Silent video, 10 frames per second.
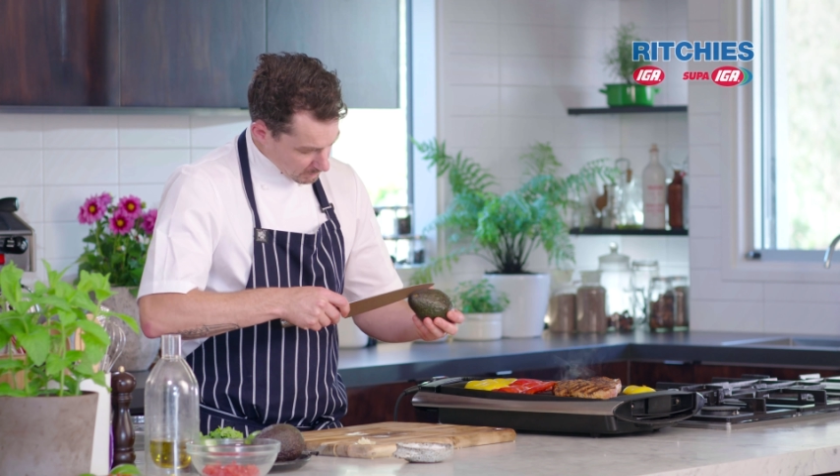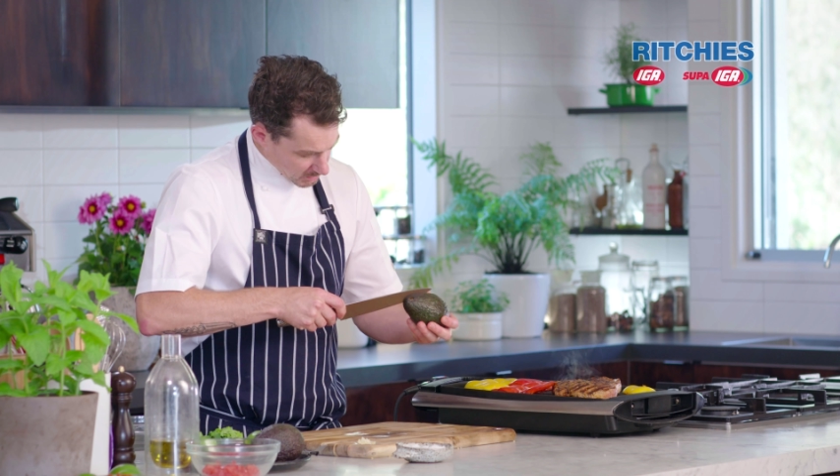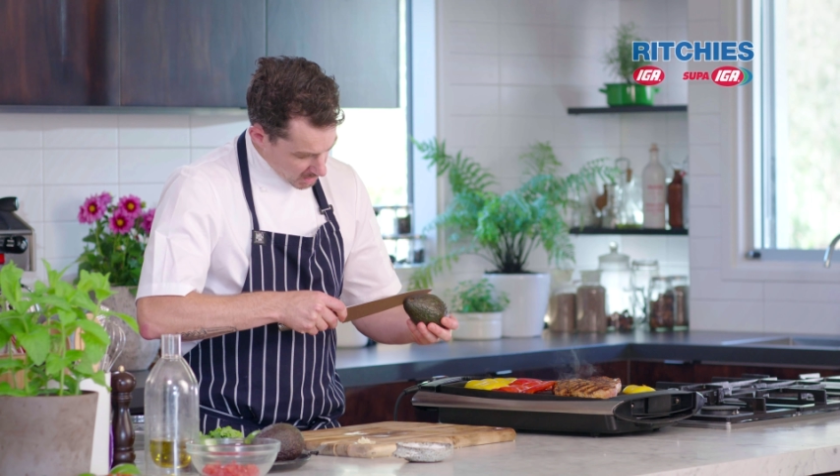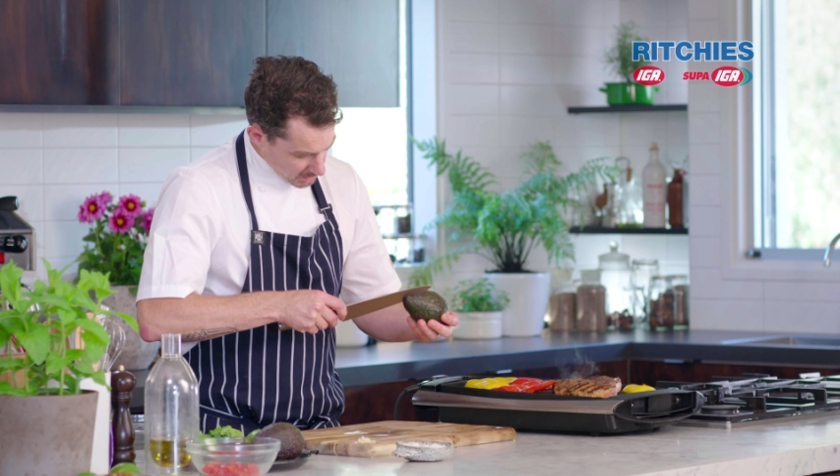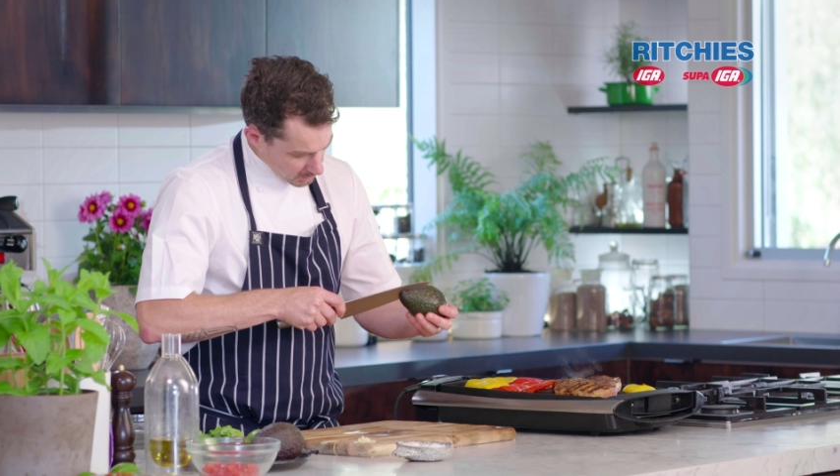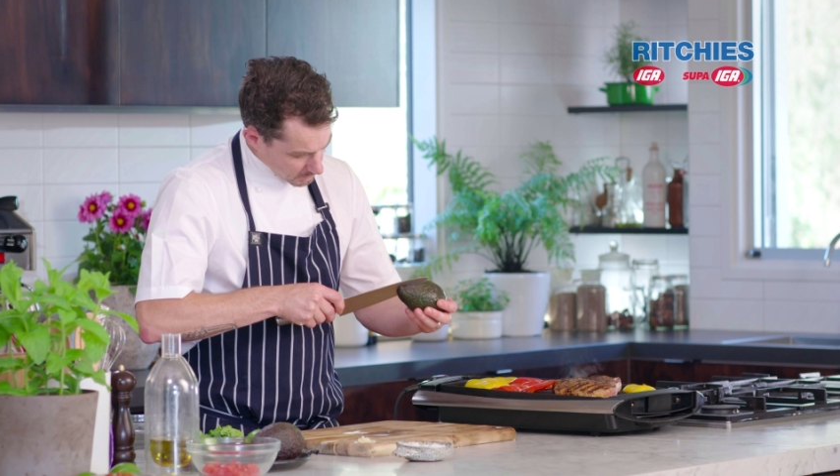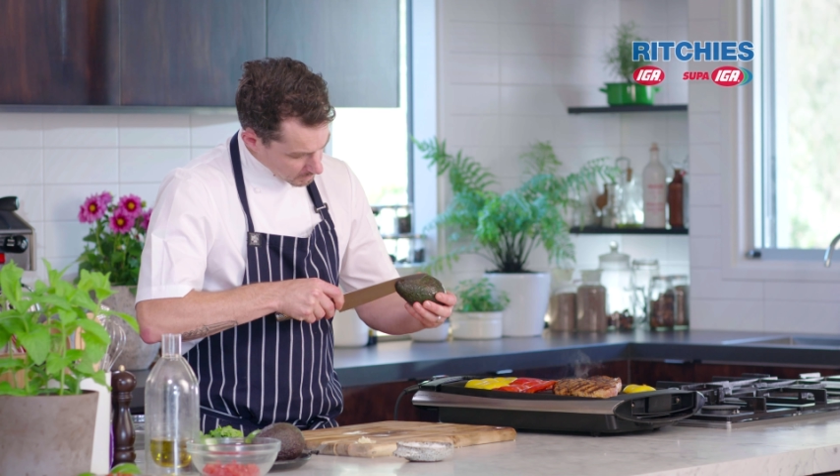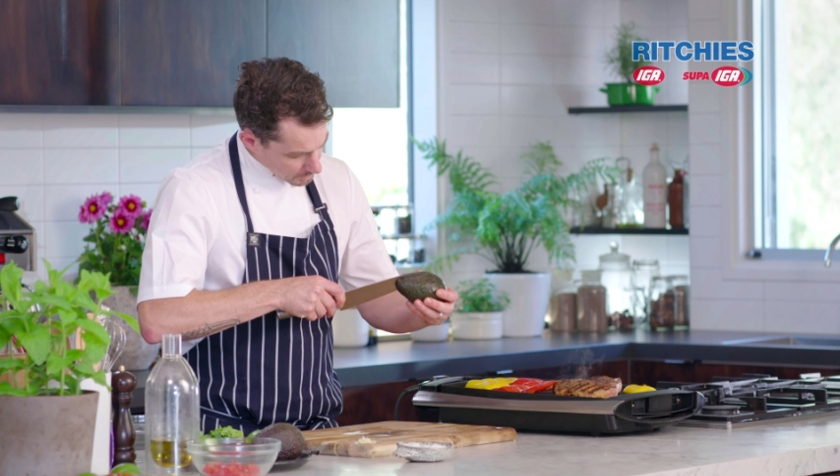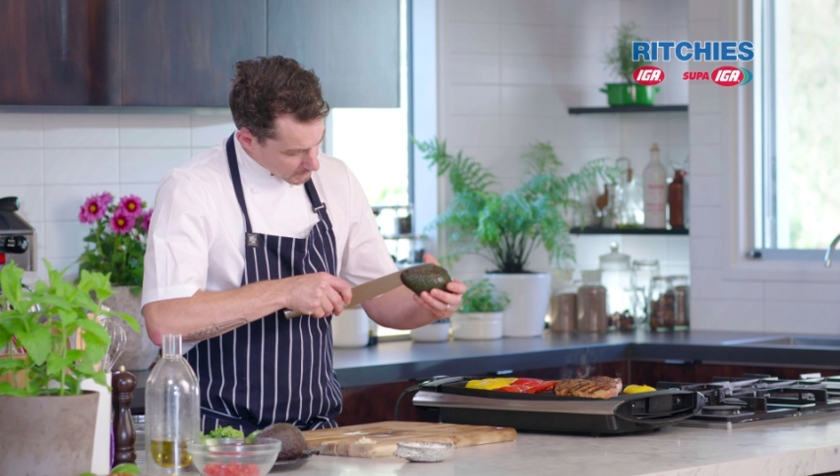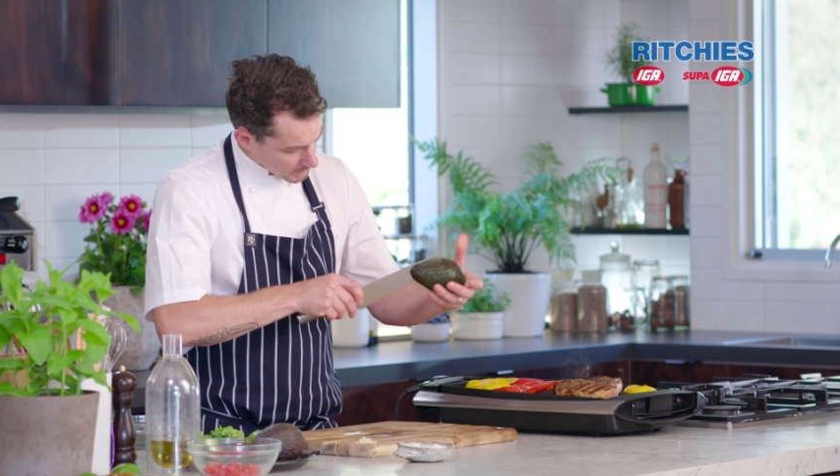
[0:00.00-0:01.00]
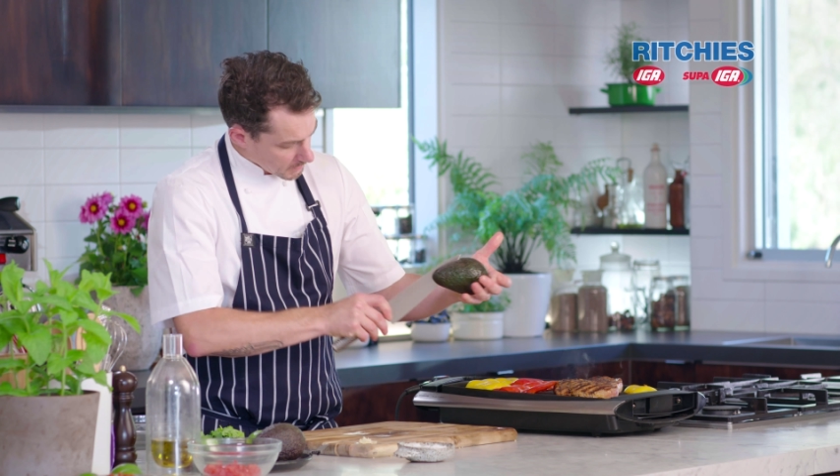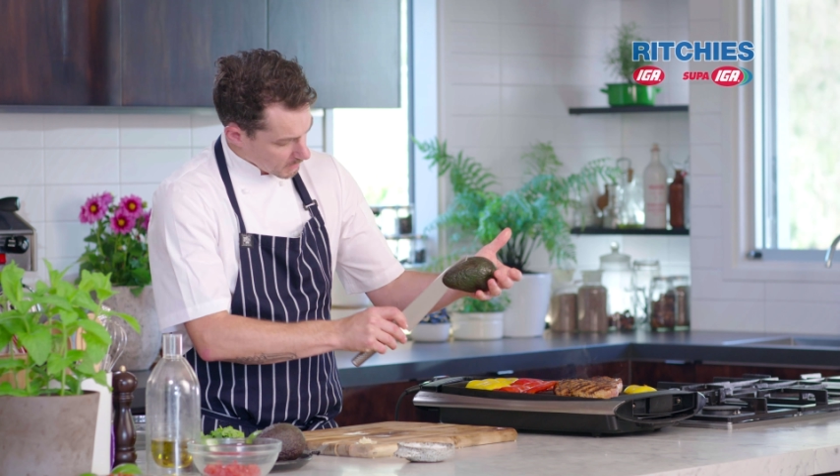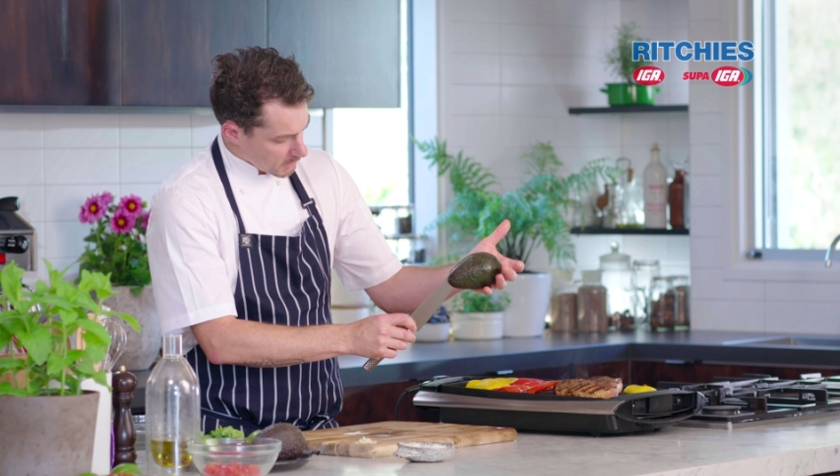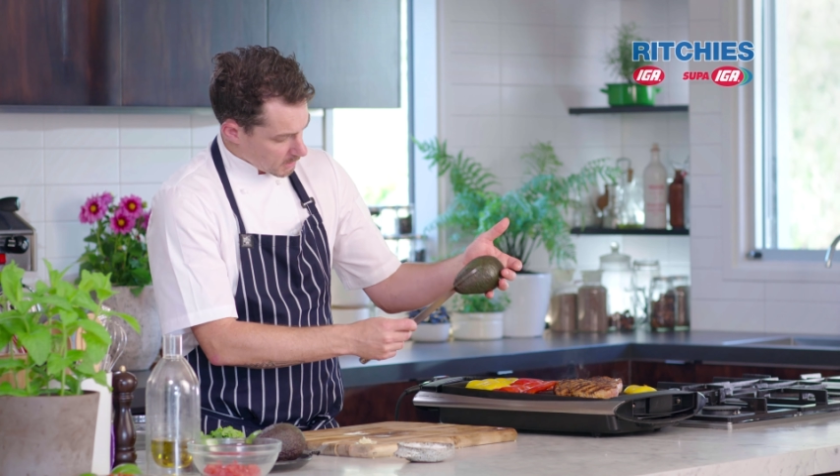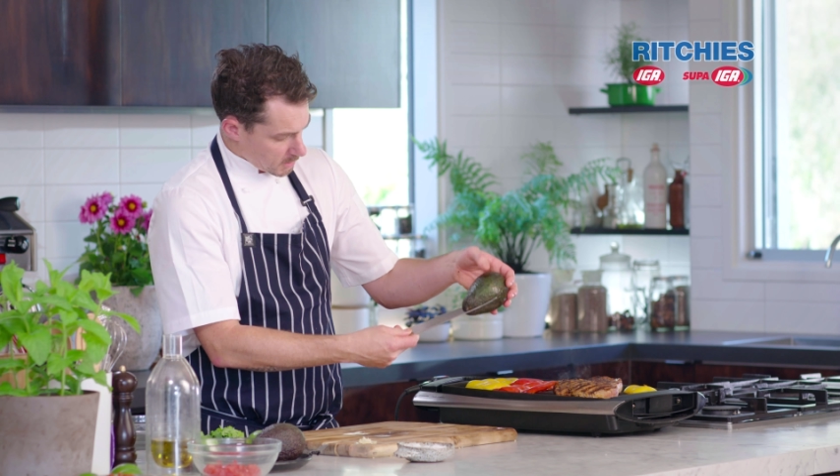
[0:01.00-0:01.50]
avocado,
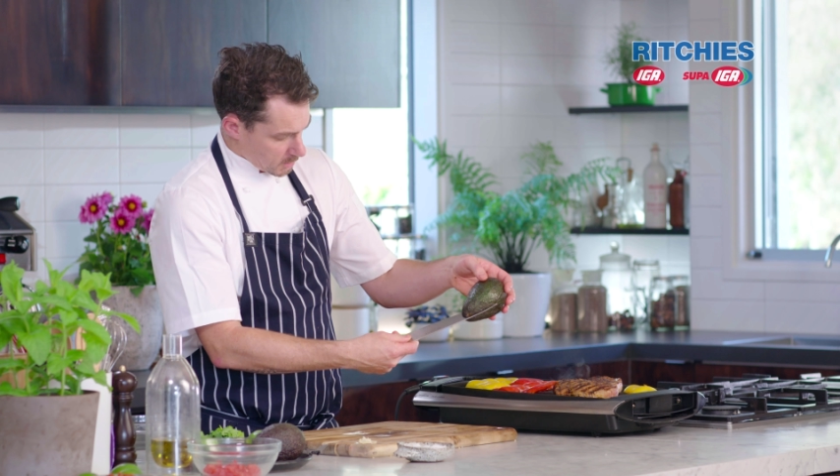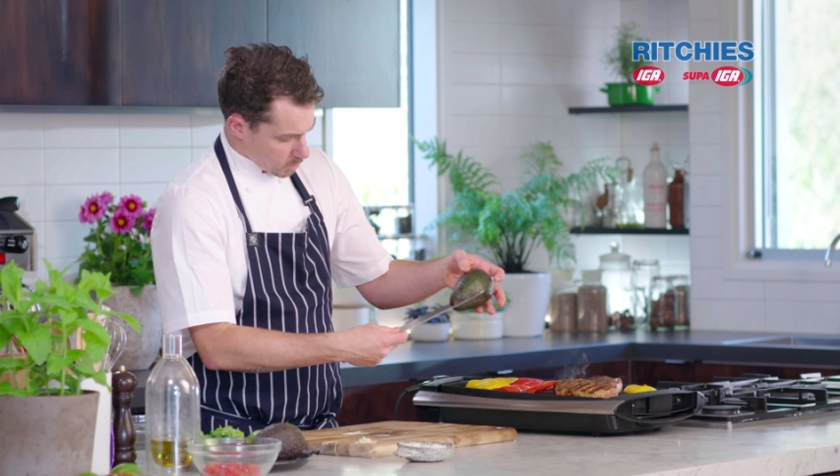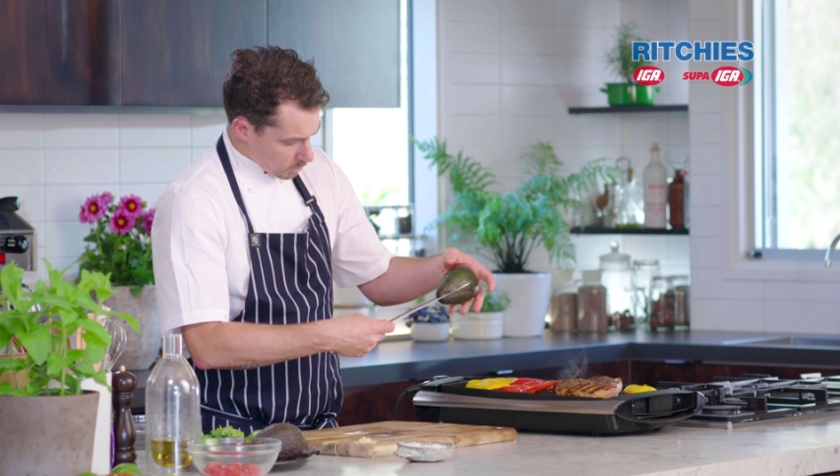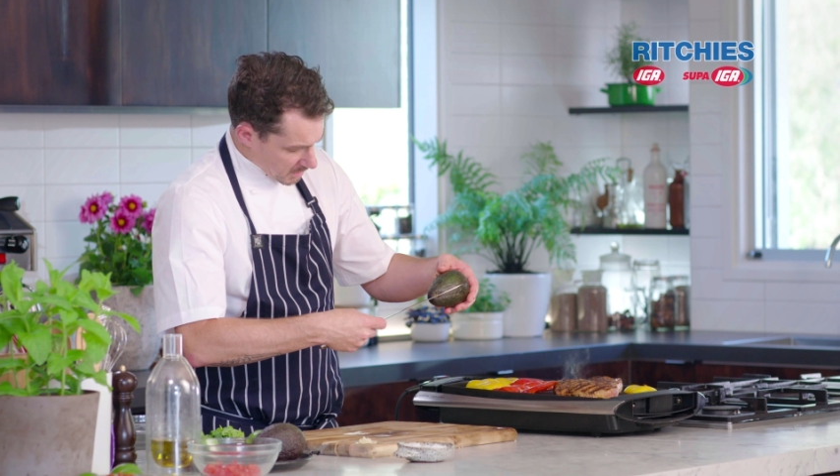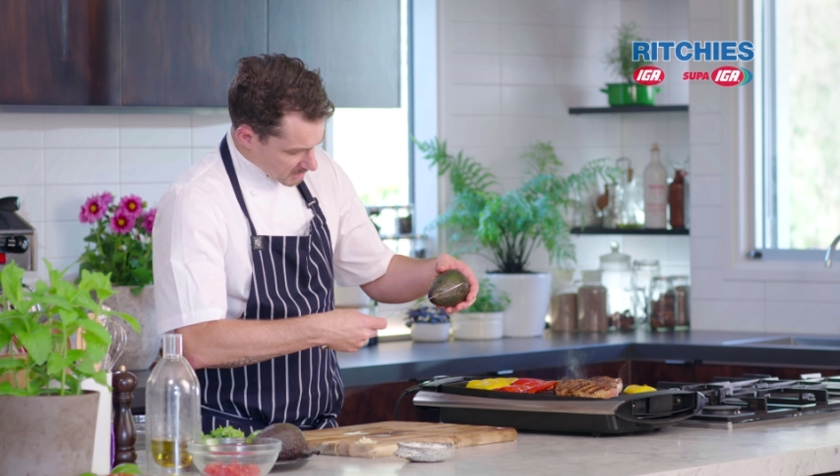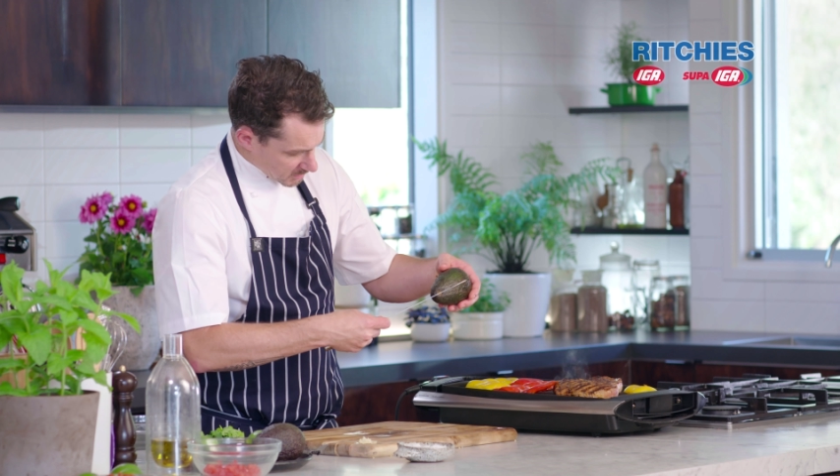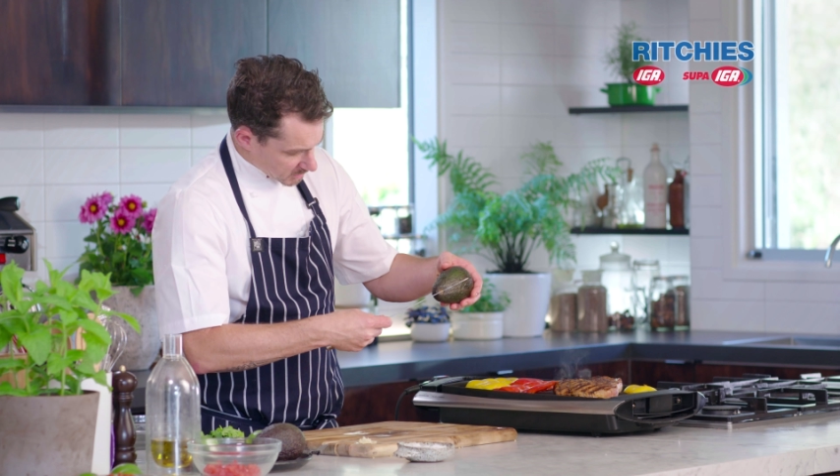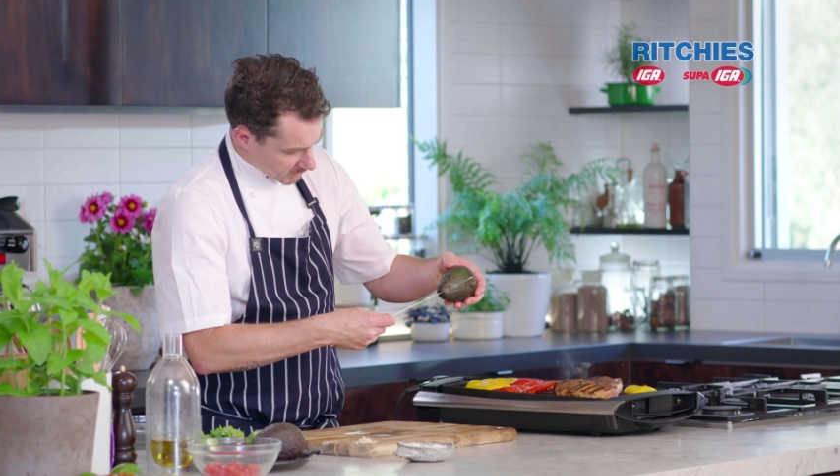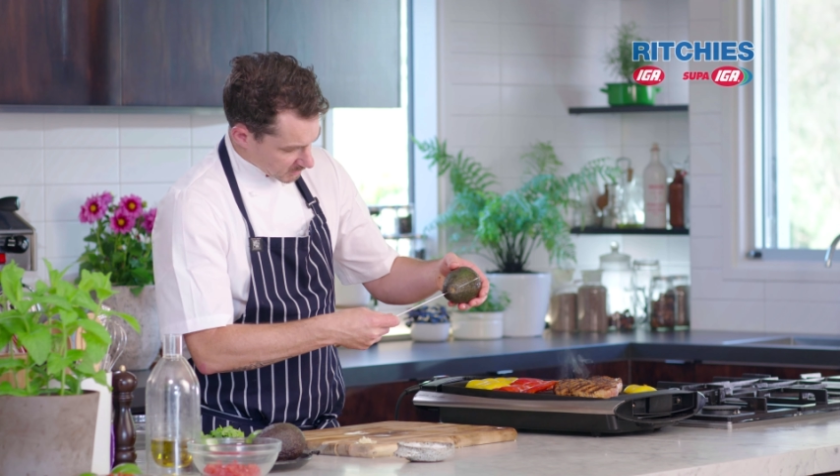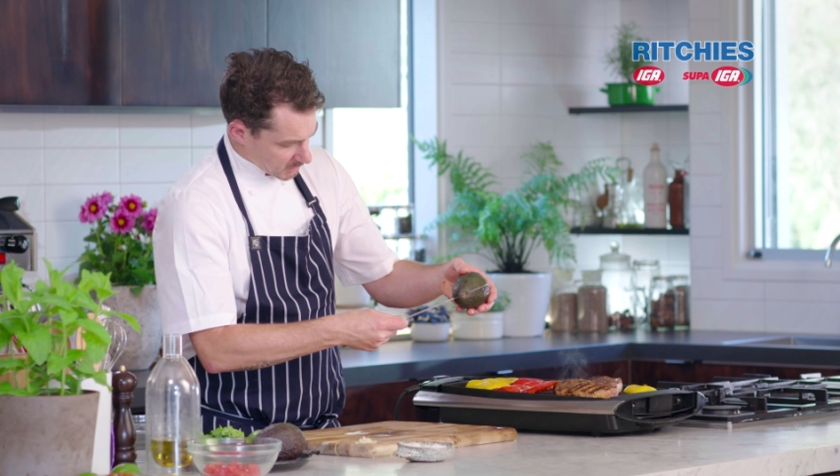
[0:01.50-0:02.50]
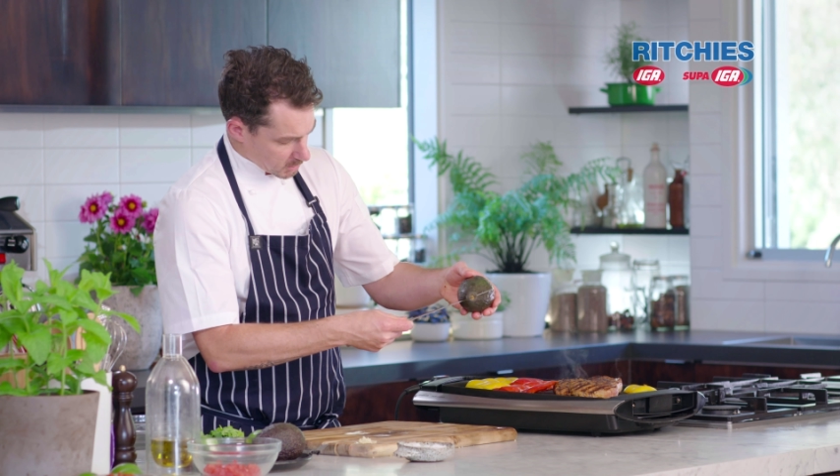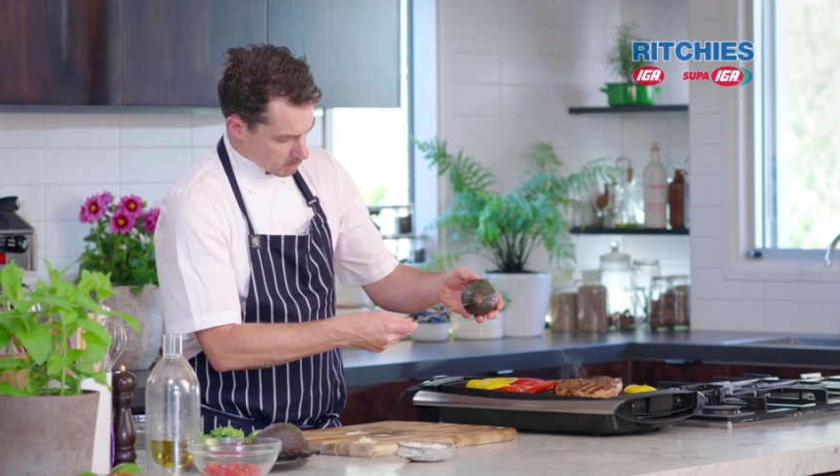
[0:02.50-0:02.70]
run it down the centre,